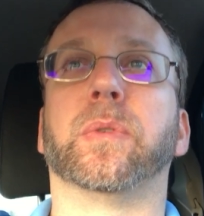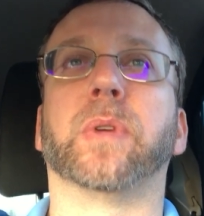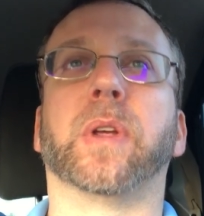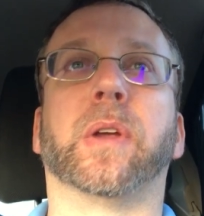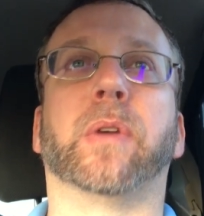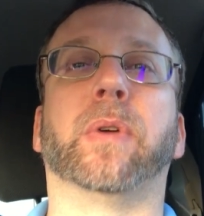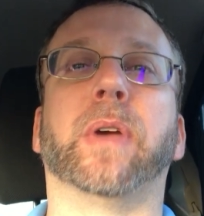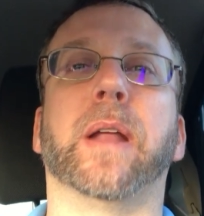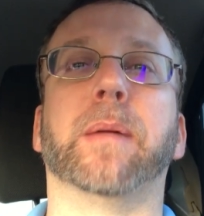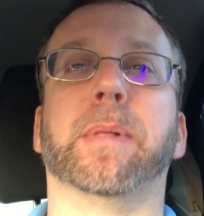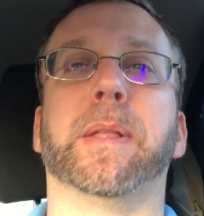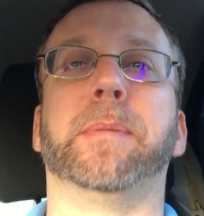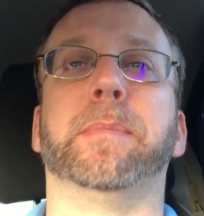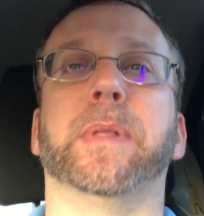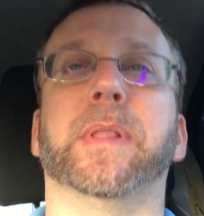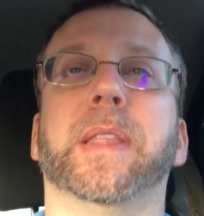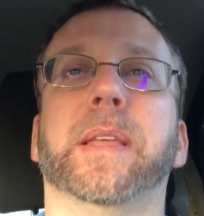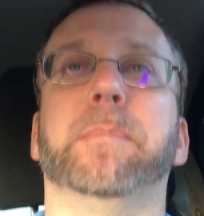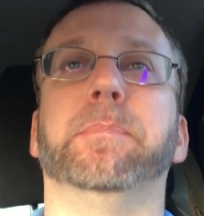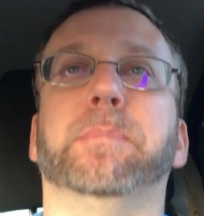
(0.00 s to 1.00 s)
incredibly
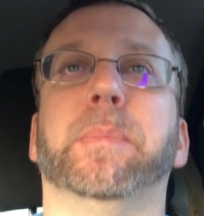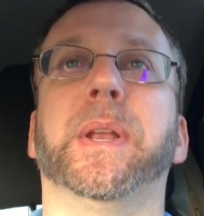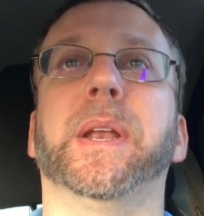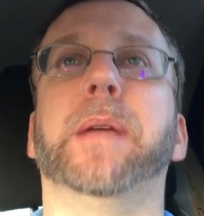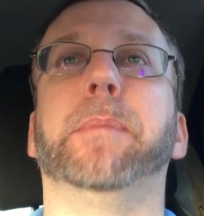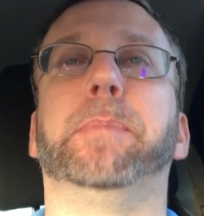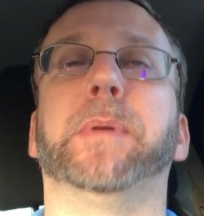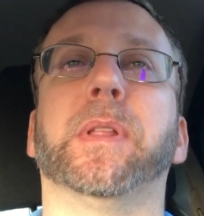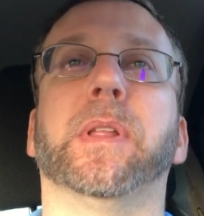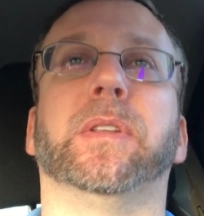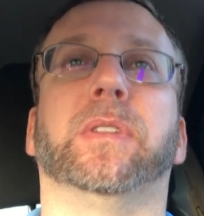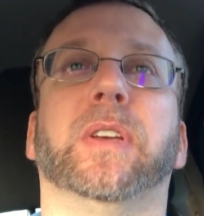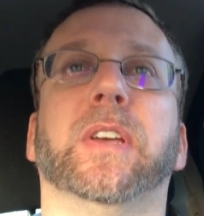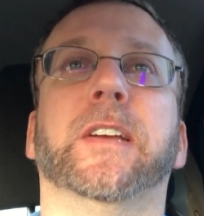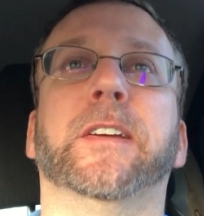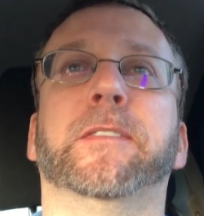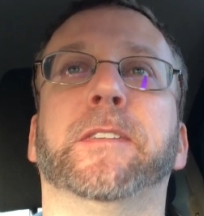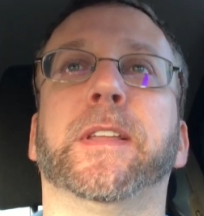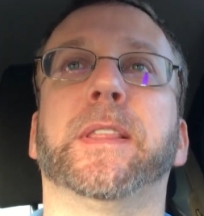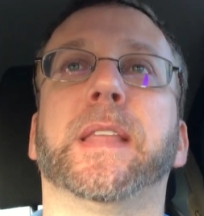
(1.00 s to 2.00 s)

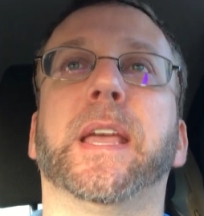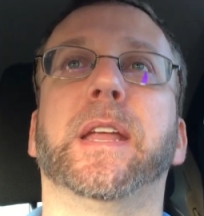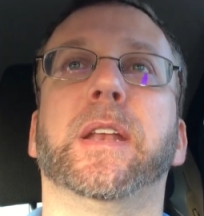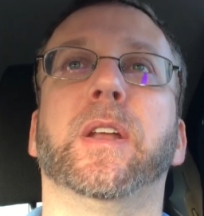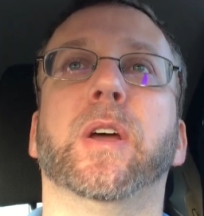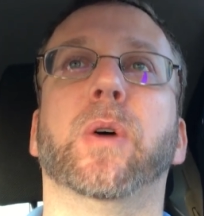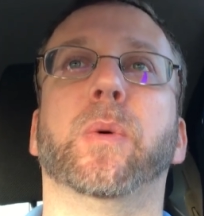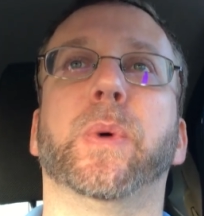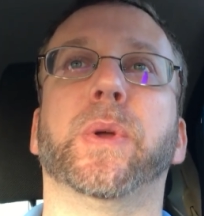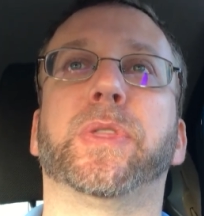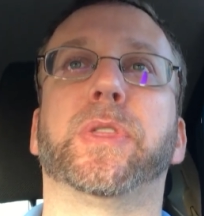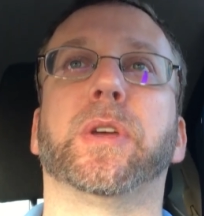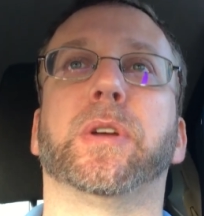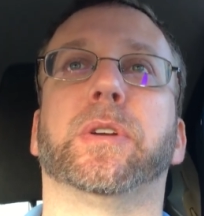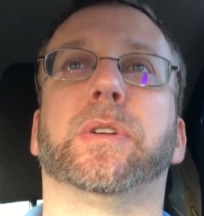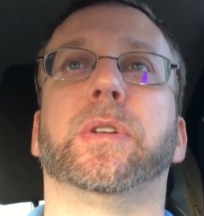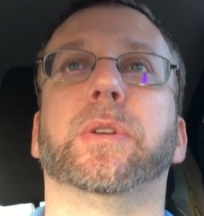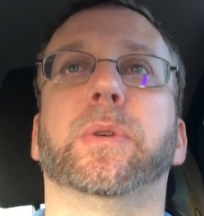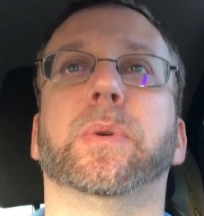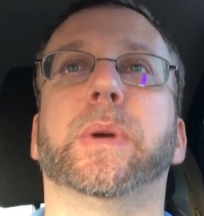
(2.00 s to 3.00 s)
manipulative, and they know what
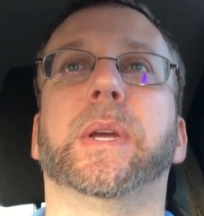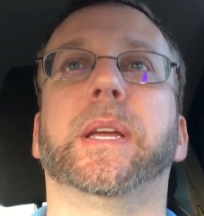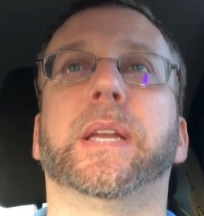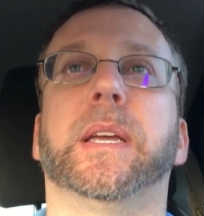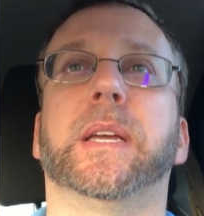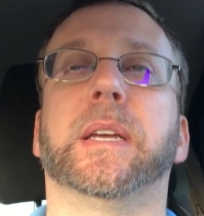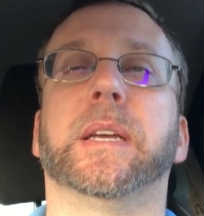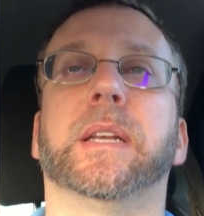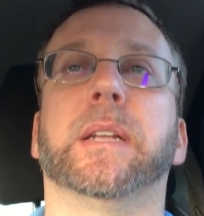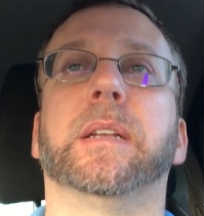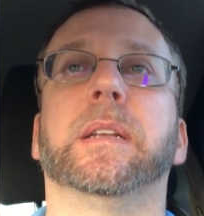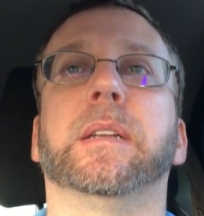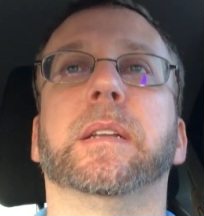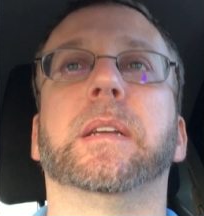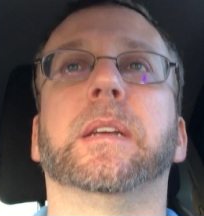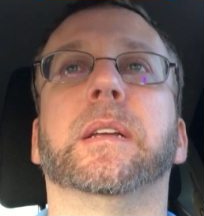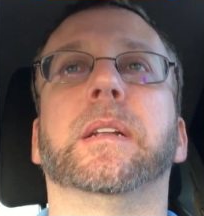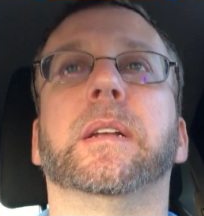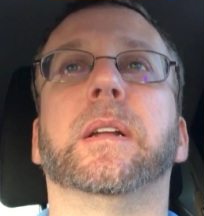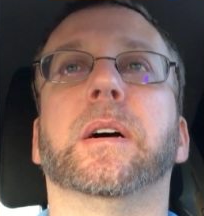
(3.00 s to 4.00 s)
they're doing,
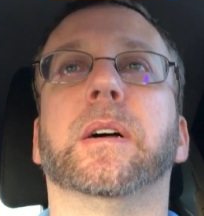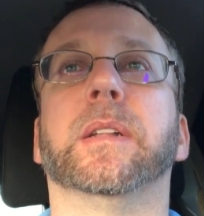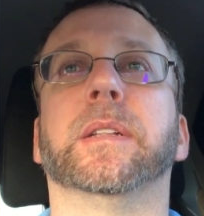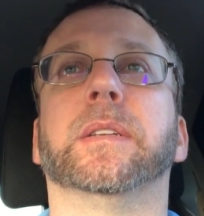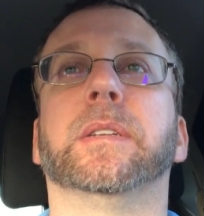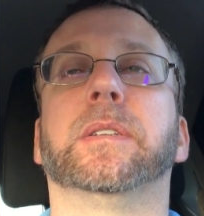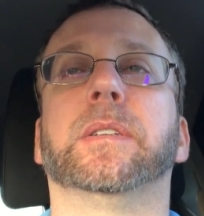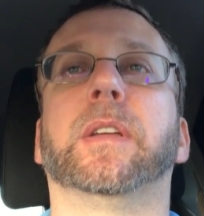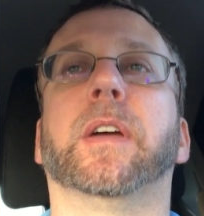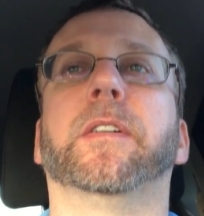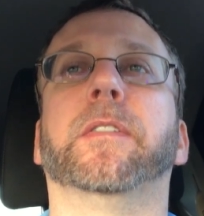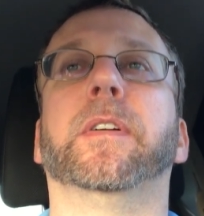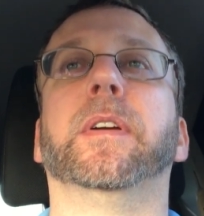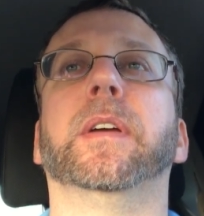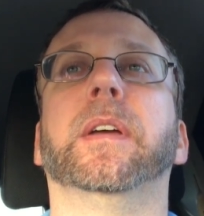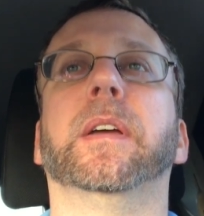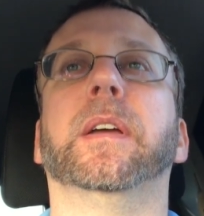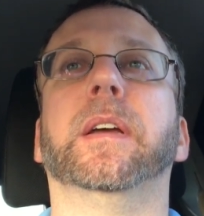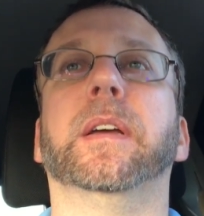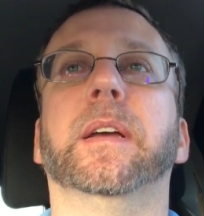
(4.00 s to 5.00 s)
and all this stuff.
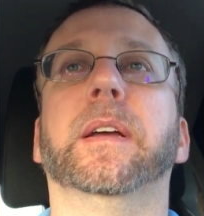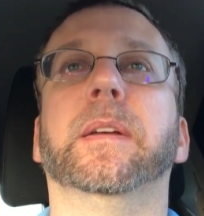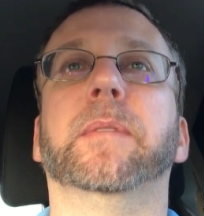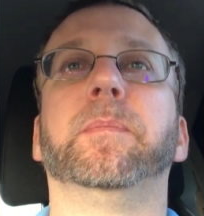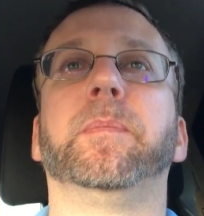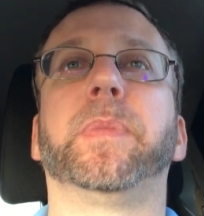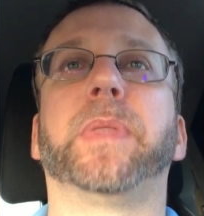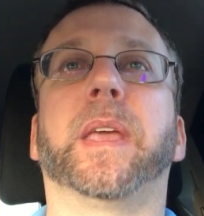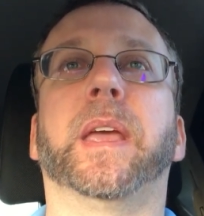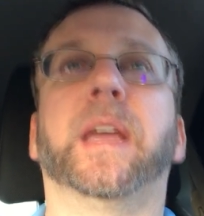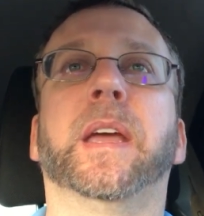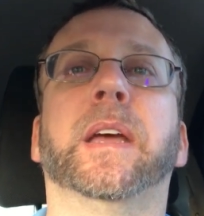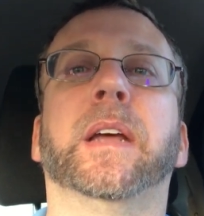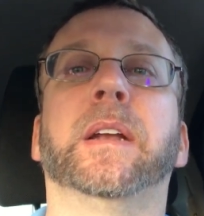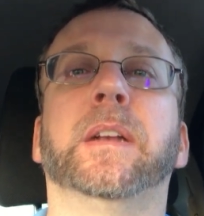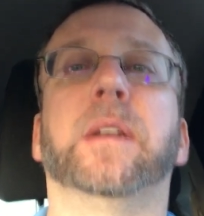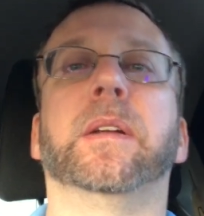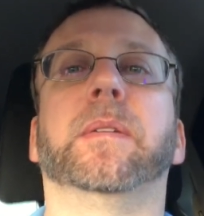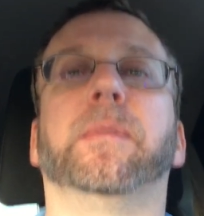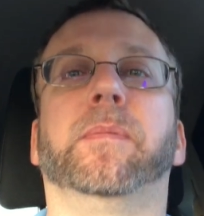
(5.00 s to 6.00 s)

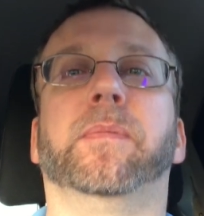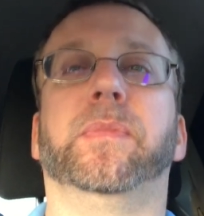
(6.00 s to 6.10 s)
And